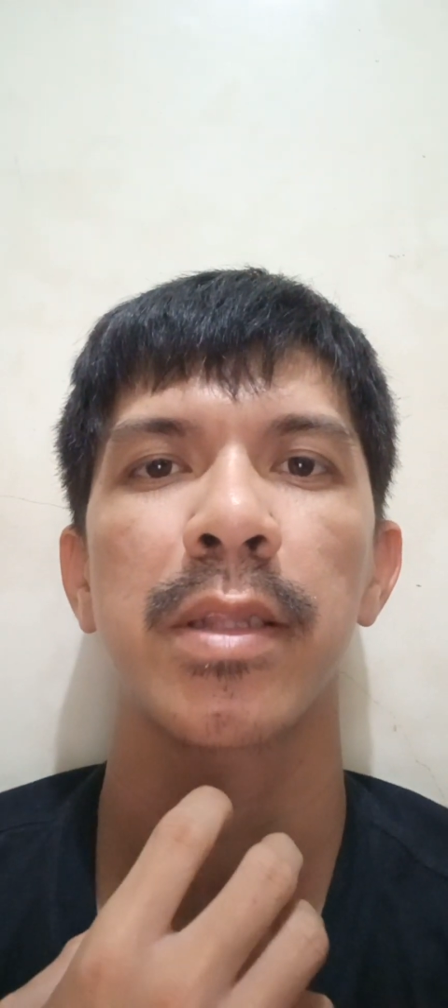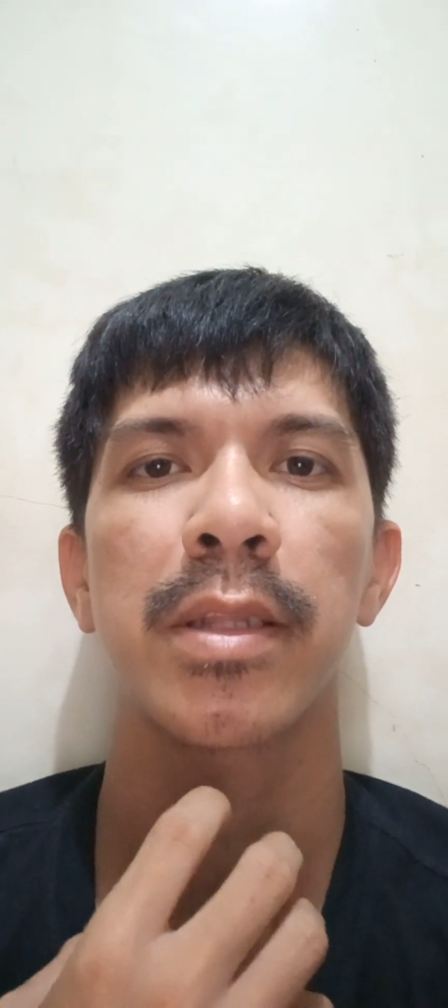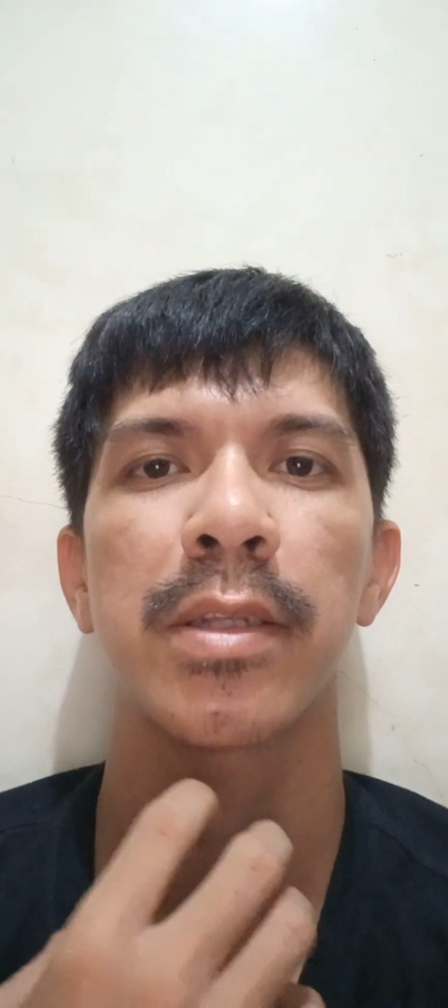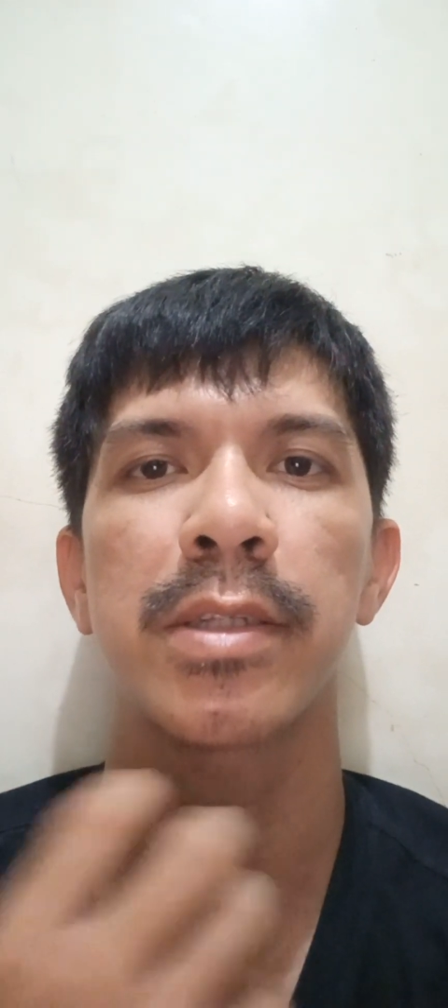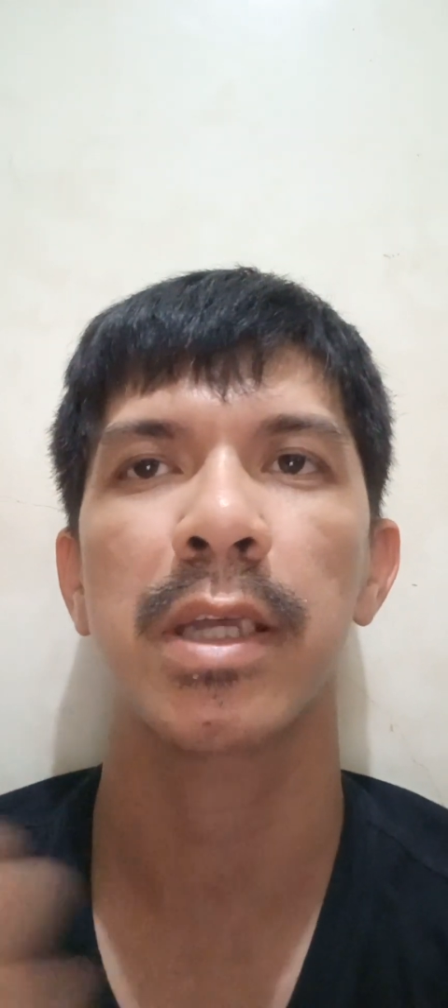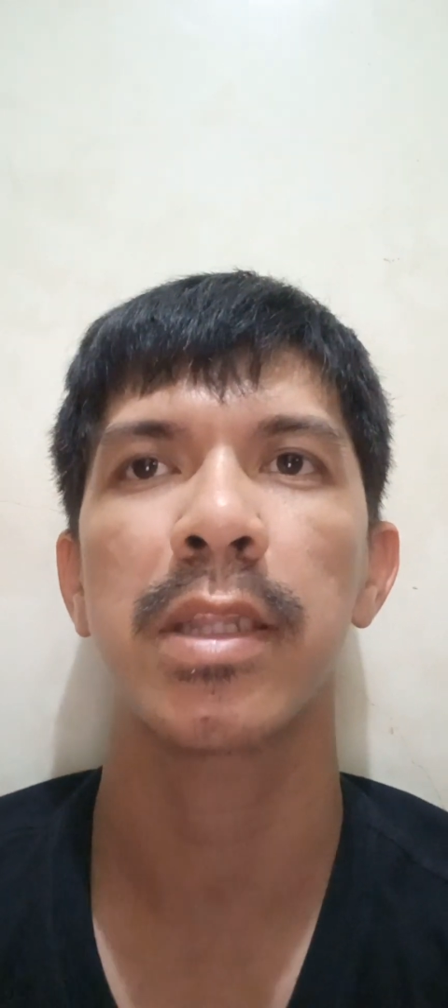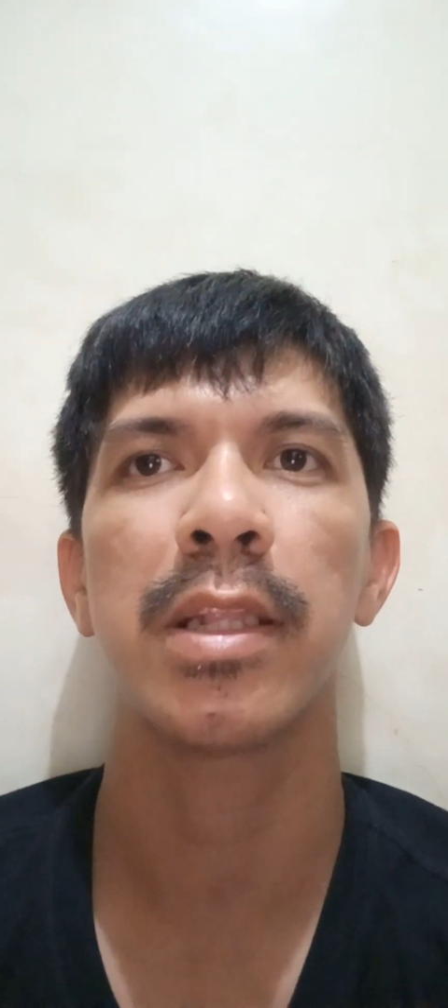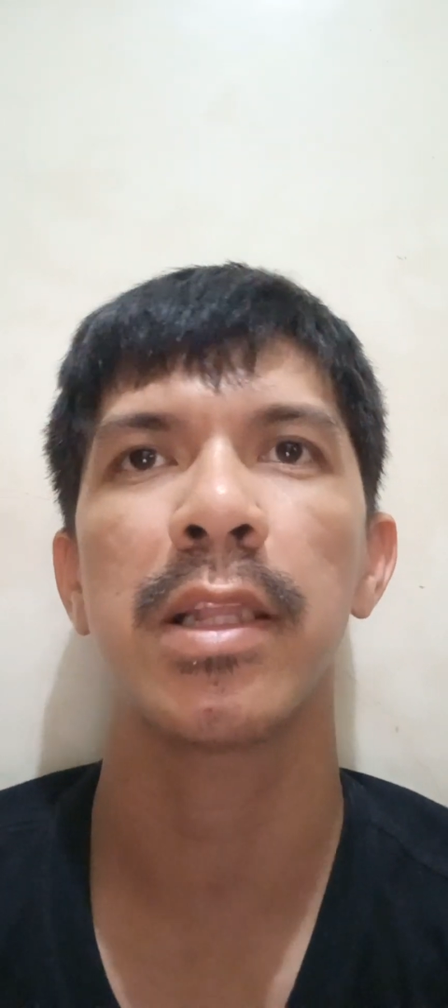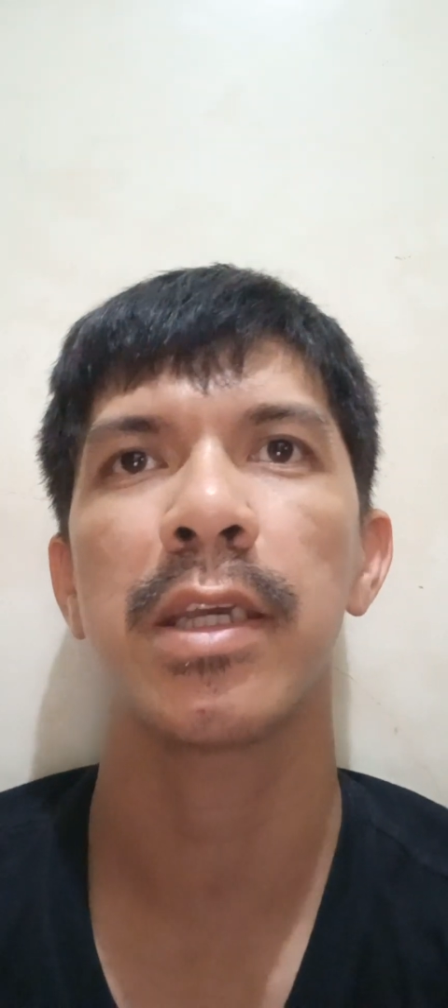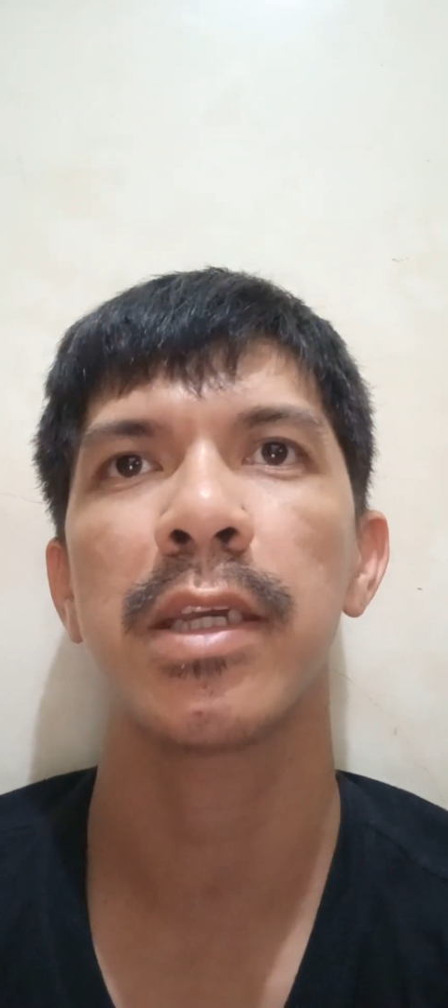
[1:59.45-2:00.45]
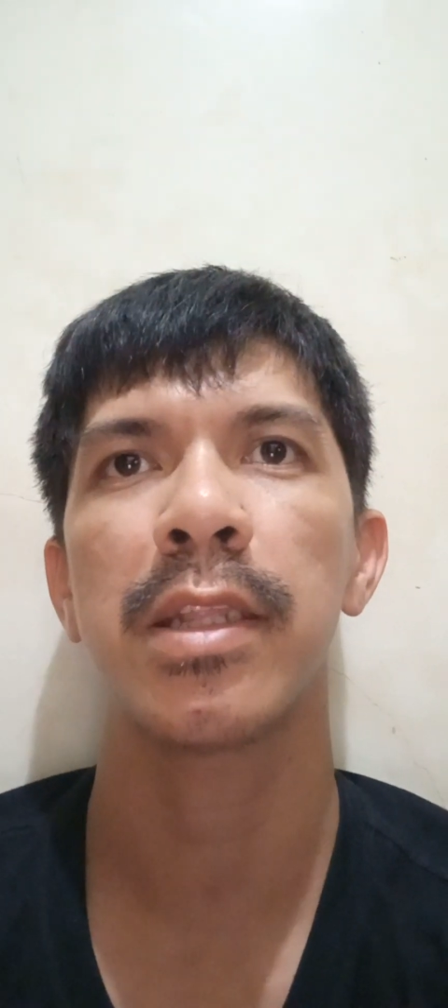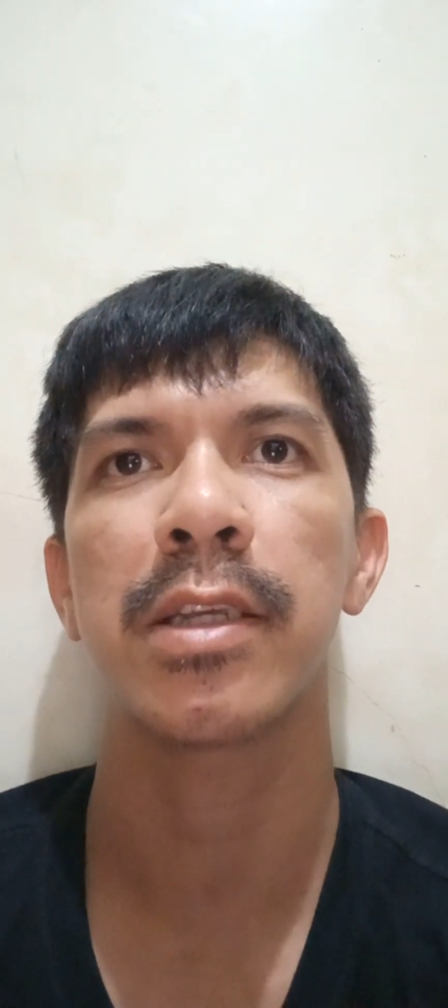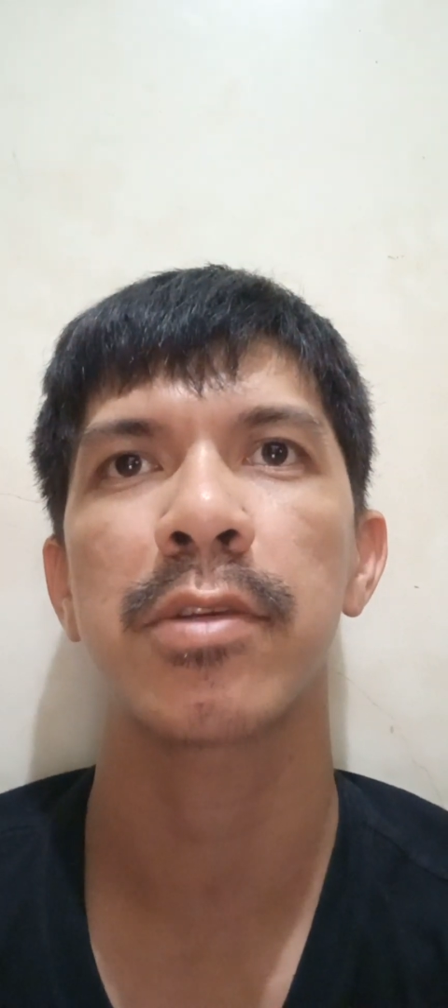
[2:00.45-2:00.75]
and suddenly the